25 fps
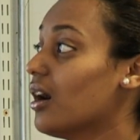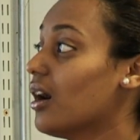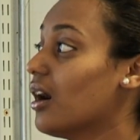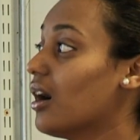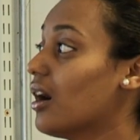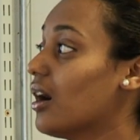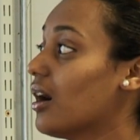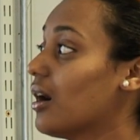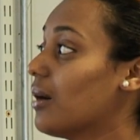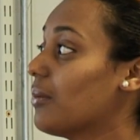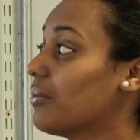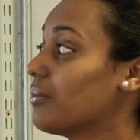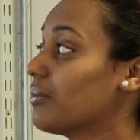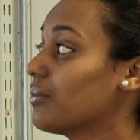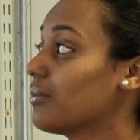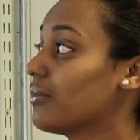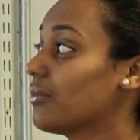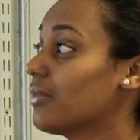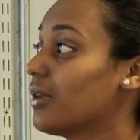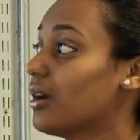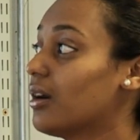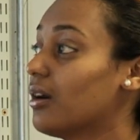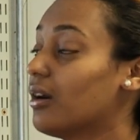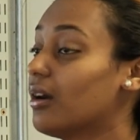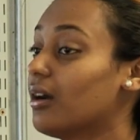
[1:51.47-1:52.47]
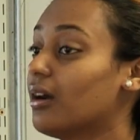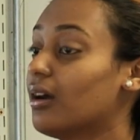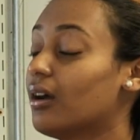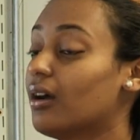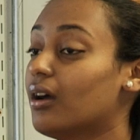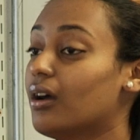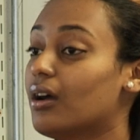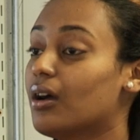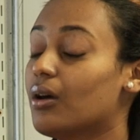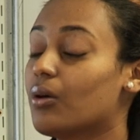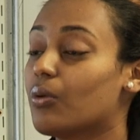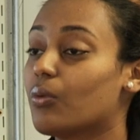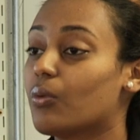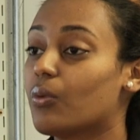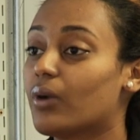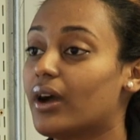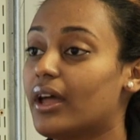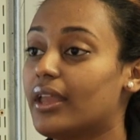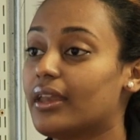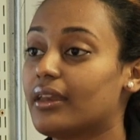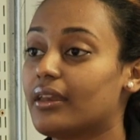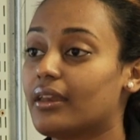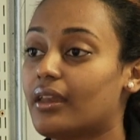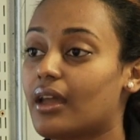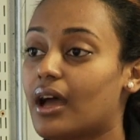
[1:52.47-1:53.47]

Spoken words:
When